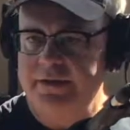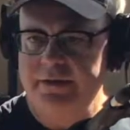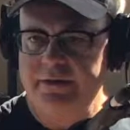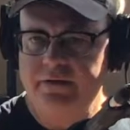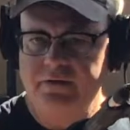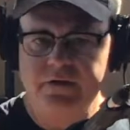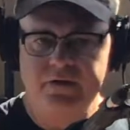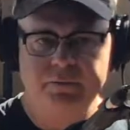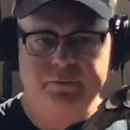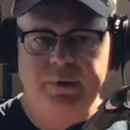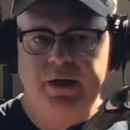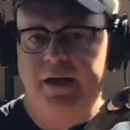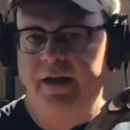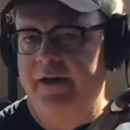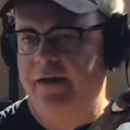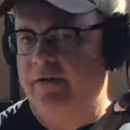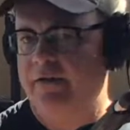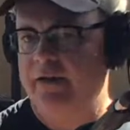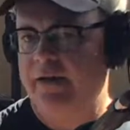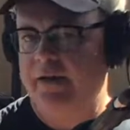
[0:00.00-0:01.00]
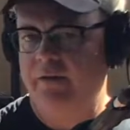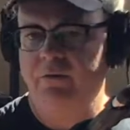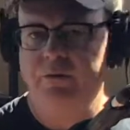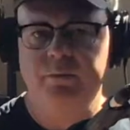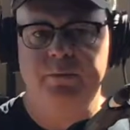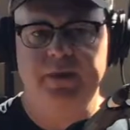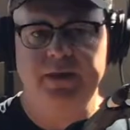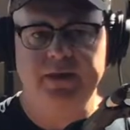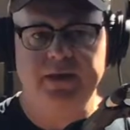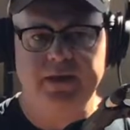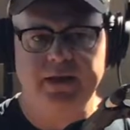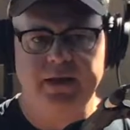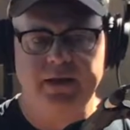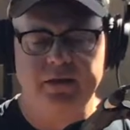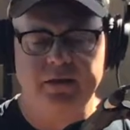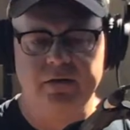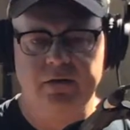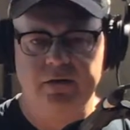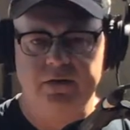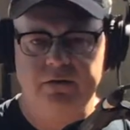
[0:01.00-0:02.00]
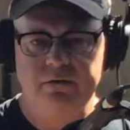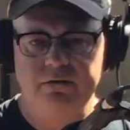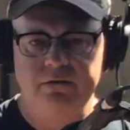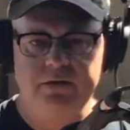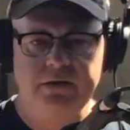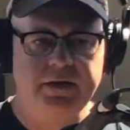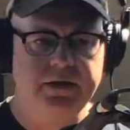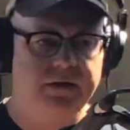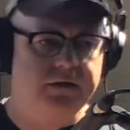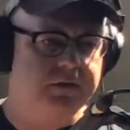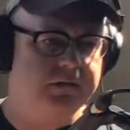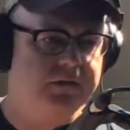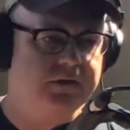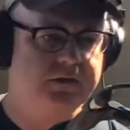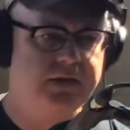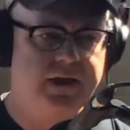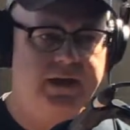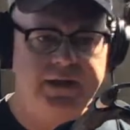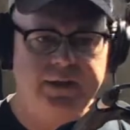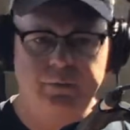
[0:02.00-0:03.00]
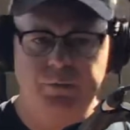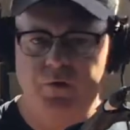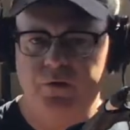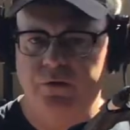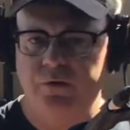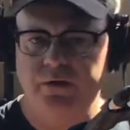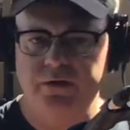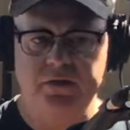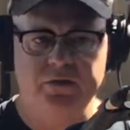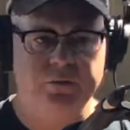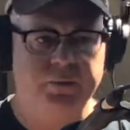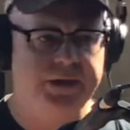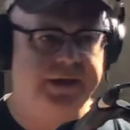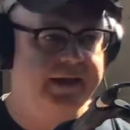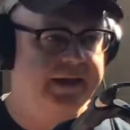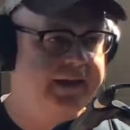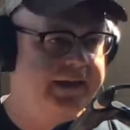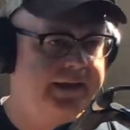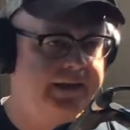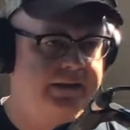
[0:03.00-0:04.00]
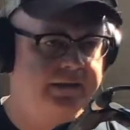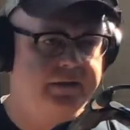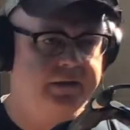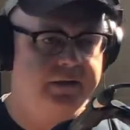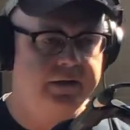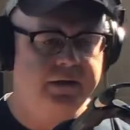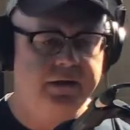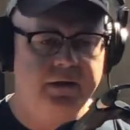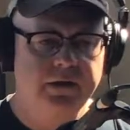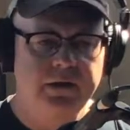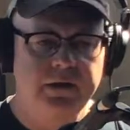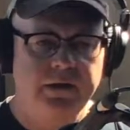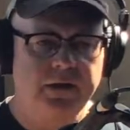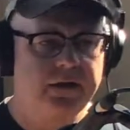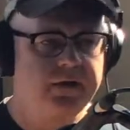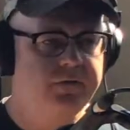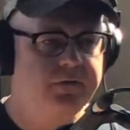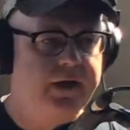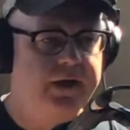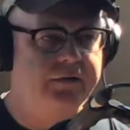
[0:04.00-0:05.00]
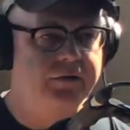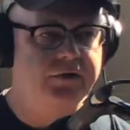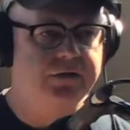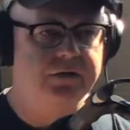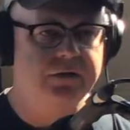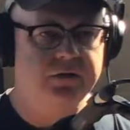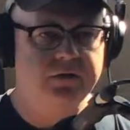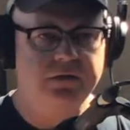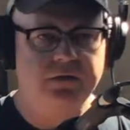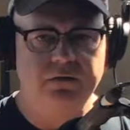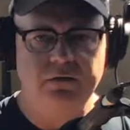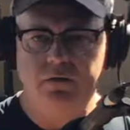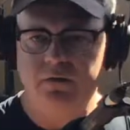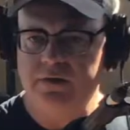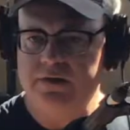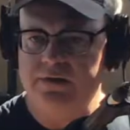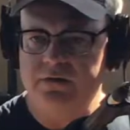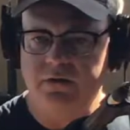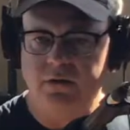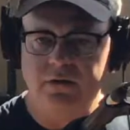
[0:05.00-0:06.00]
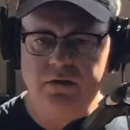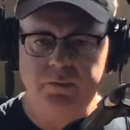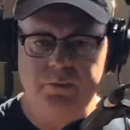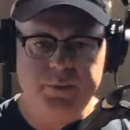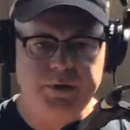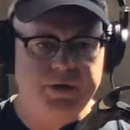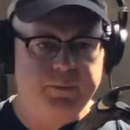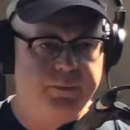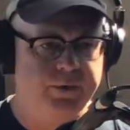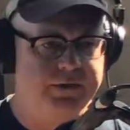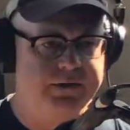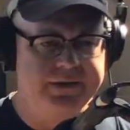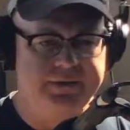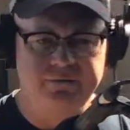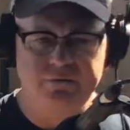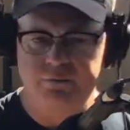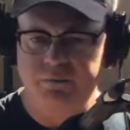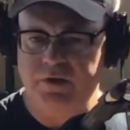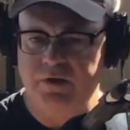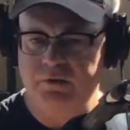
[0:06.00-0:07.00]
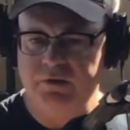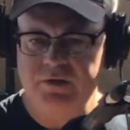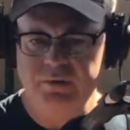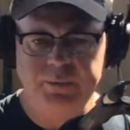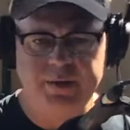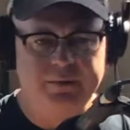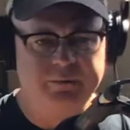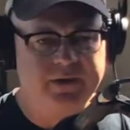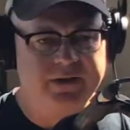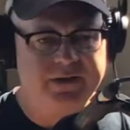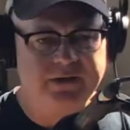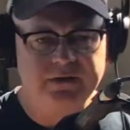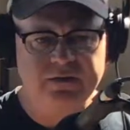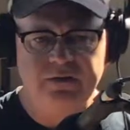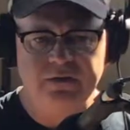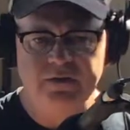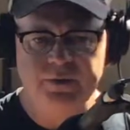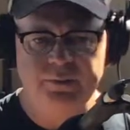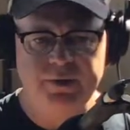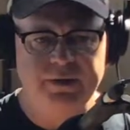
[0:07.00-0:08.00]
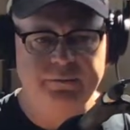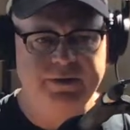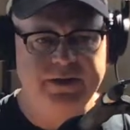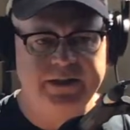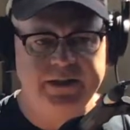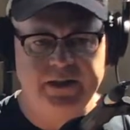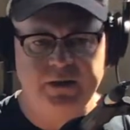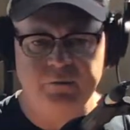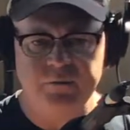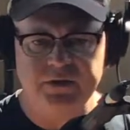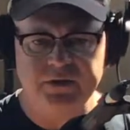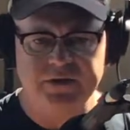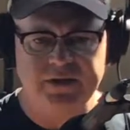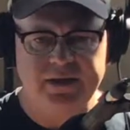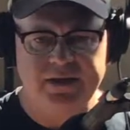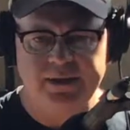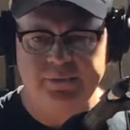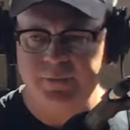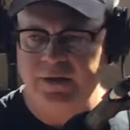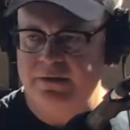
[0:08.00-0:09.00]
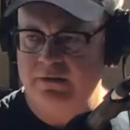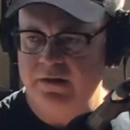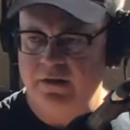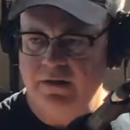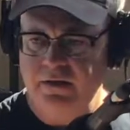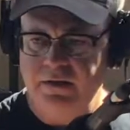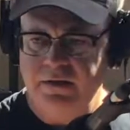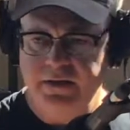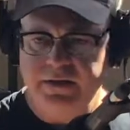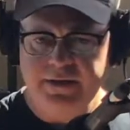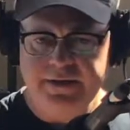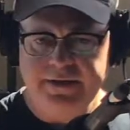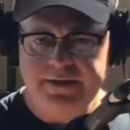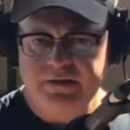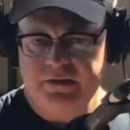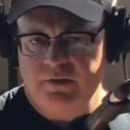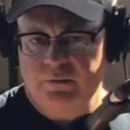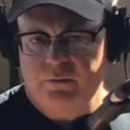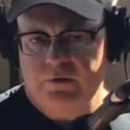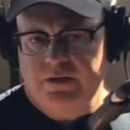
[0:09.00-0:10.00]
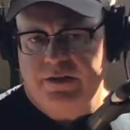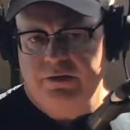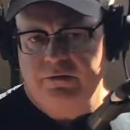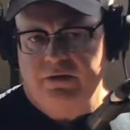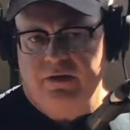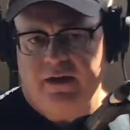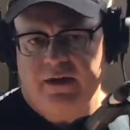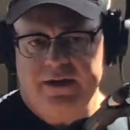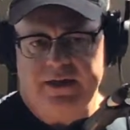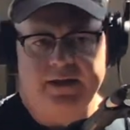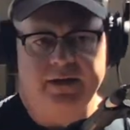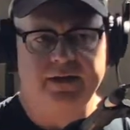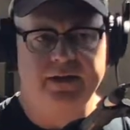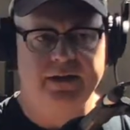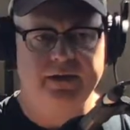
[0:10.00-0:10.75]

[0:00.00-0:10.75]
He inspired everybody that got, Scotty Moore and Dwayne Eddy and the Ventures and all these other people, even blues people. I talked to B.B. King one time, and he said, "What do you like?" And